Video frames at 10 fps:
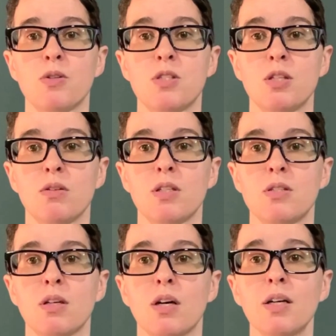
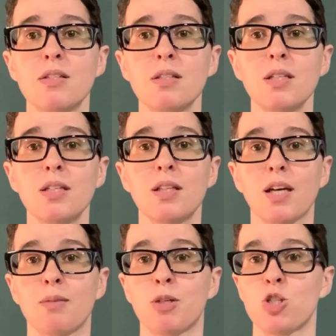series. Honestly, they
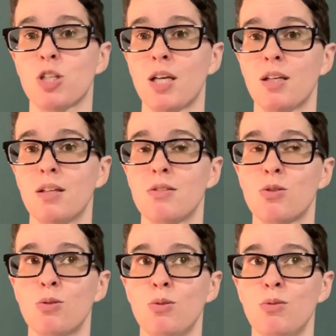had me at shenanigans.
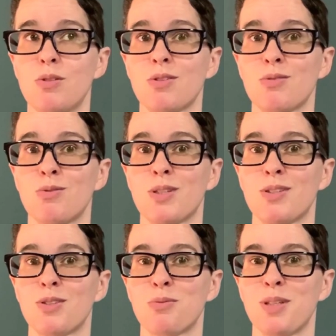Who doesn't
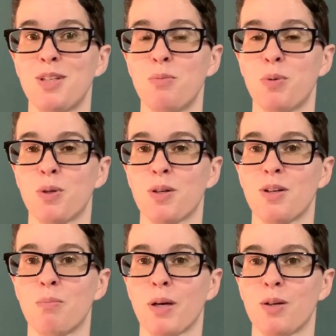want to read a book
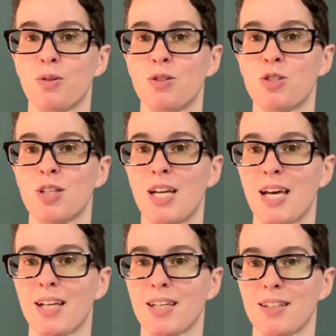about
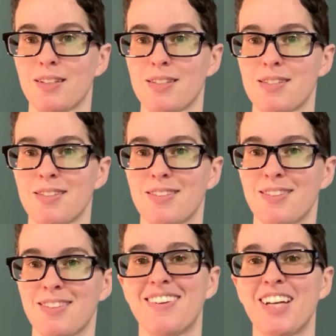shenanigans?
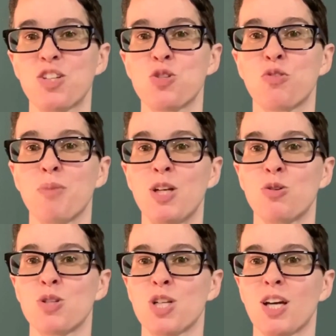Next, from
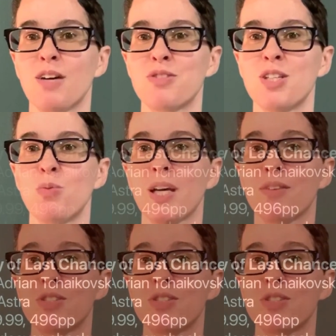Adrian Tchaikovsky, we have